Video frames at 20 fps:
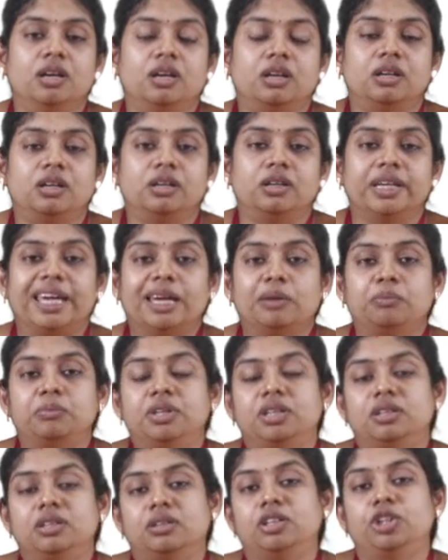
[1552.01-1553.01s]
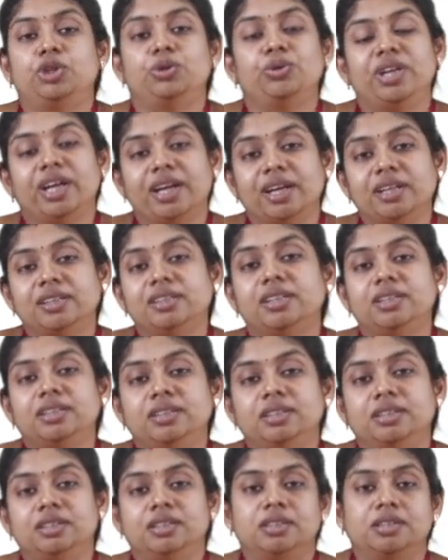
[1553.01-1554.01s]
kept together in
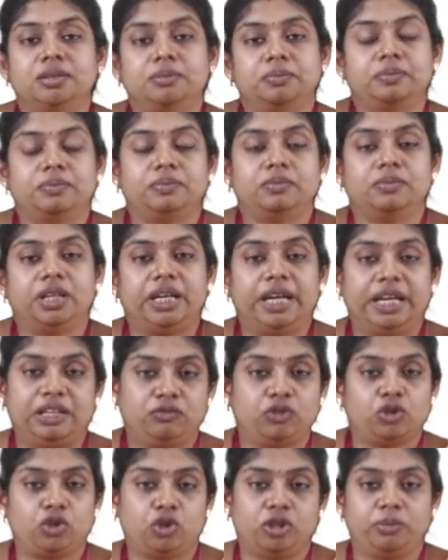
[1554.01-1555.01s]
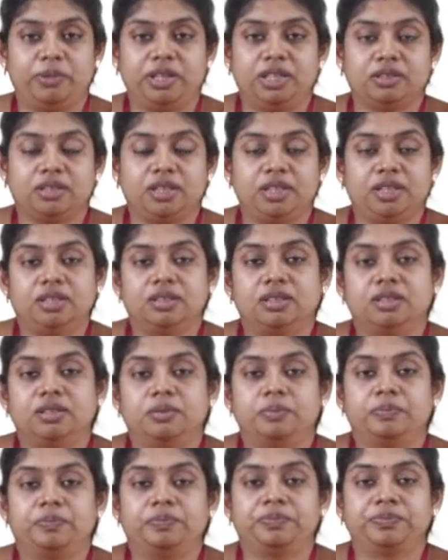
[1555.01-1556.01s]
a environment, in a
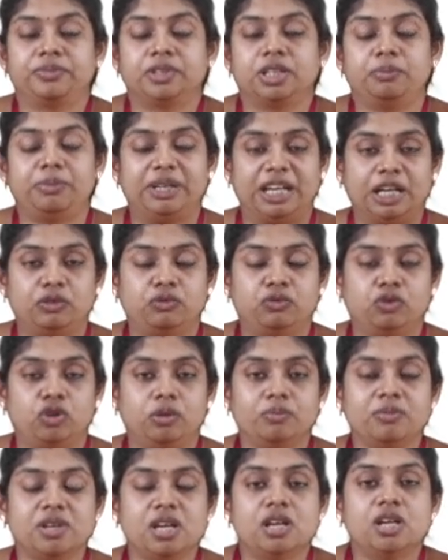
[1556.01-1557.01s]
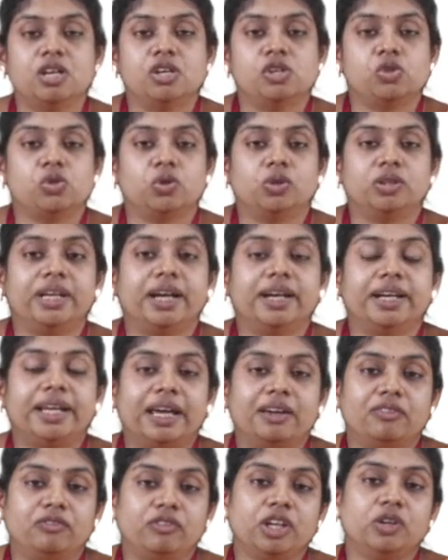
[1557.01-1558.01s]
platform, so that
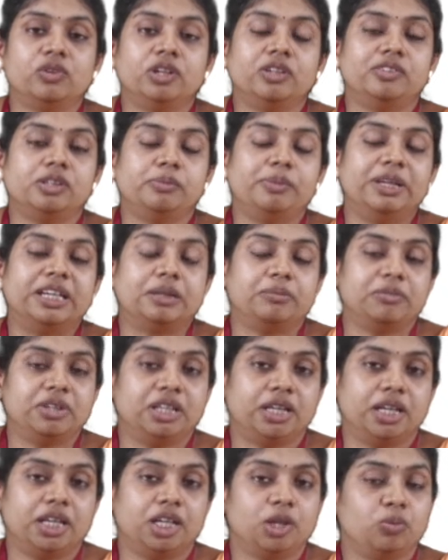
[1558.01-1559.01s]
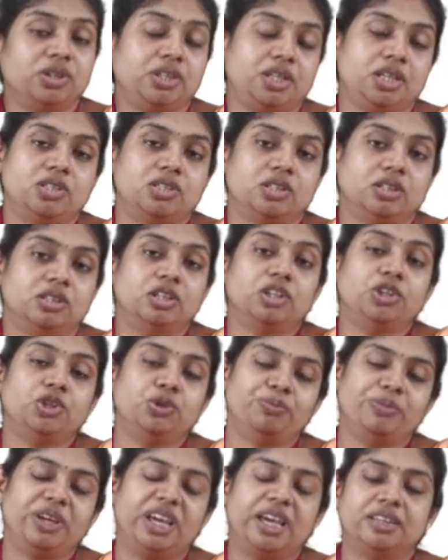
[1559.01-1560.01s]
everyone will be communicating with each other to
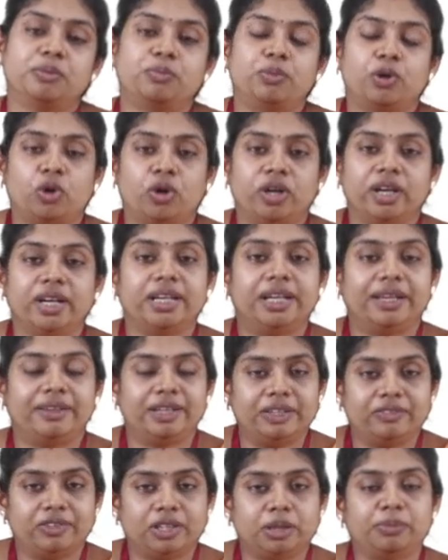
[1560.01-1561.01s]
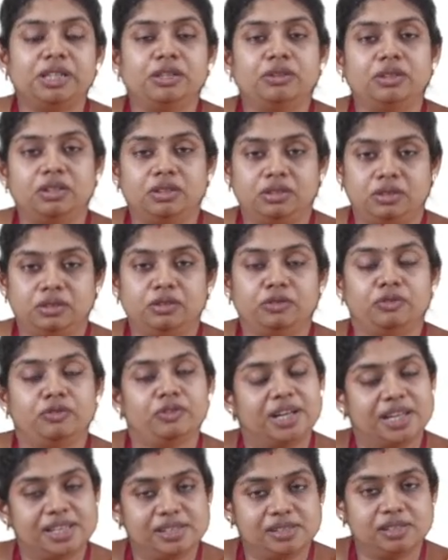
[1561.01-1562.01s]
make the product deliverable
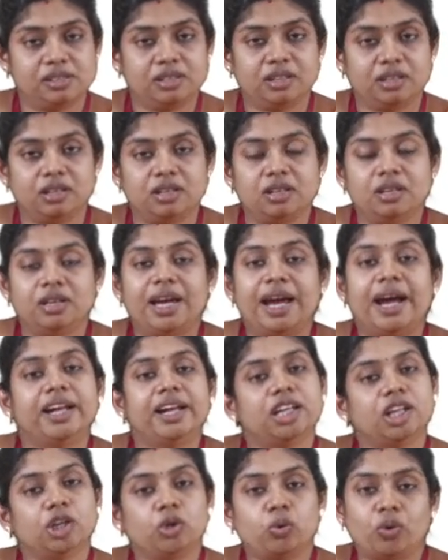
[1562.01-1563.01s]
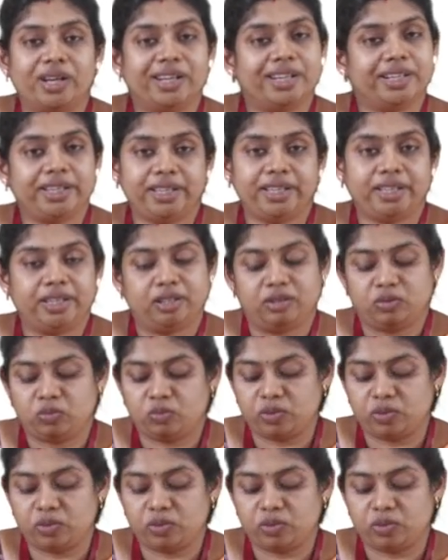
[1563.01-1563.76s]
faster and in a quality wise